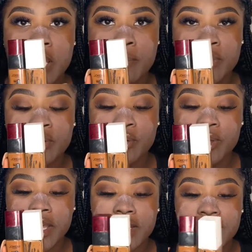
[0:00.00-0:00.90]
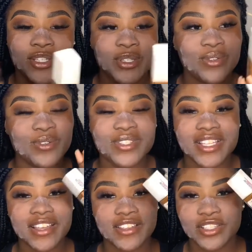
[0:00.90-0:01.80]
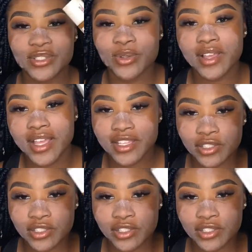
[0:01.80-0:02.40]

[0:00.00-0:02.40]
I'm gonna go ahead and use, as you guys